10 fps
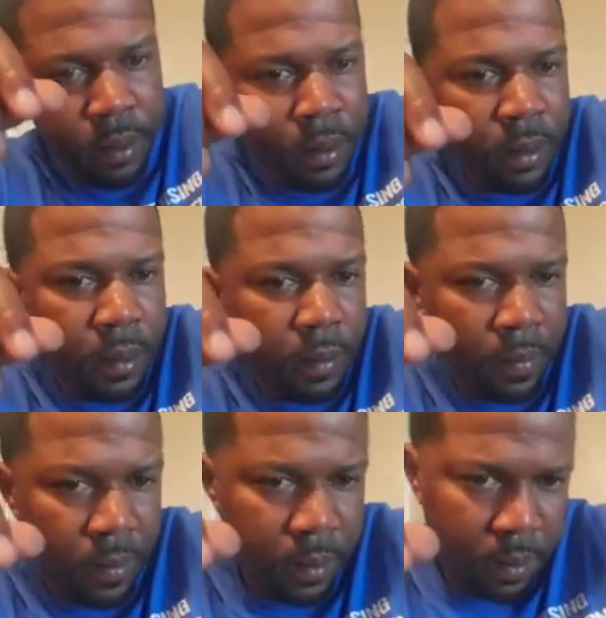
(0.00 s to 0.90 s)

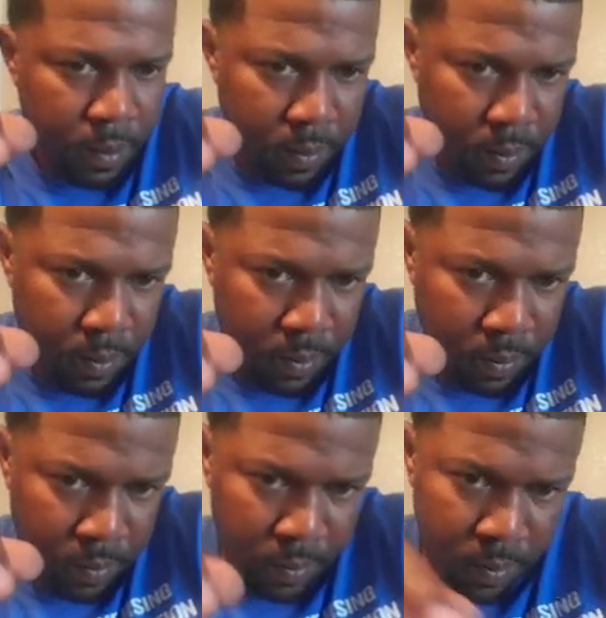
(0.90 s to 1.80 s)

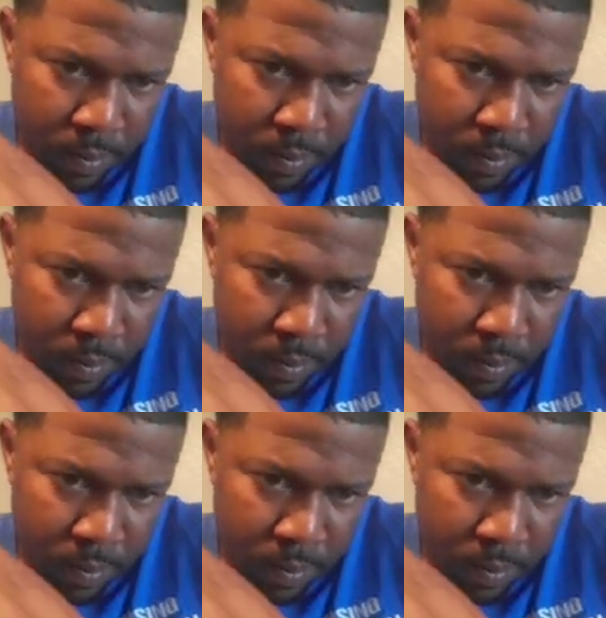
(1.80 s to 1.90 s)
Nobody speaks.